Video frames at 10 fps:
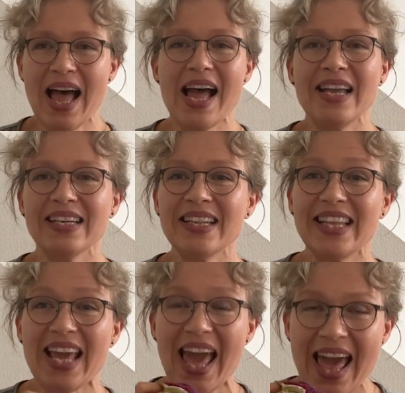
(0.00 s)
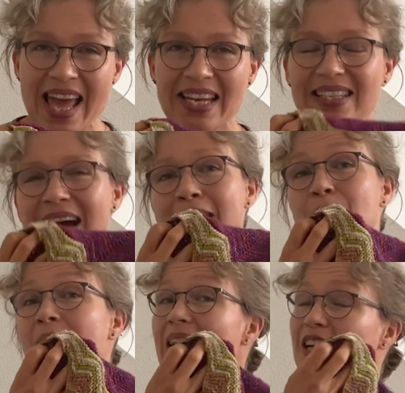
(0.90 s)
And in the end, I'm
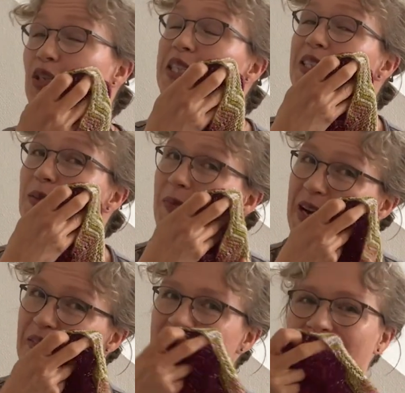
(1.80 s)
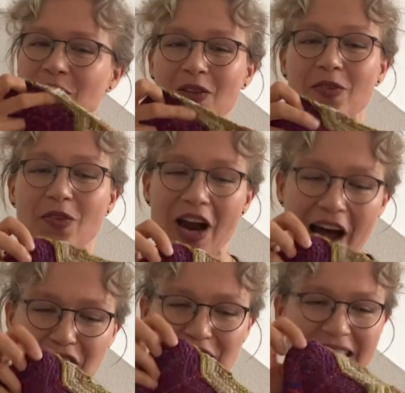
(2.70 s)
actually sparing you the
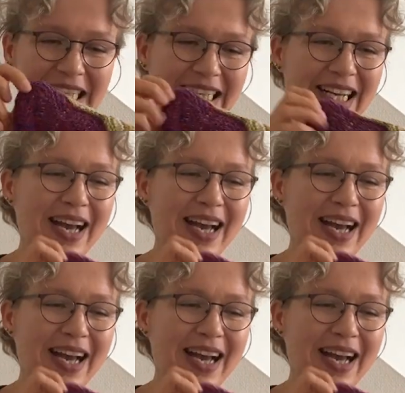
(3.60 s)
grafting.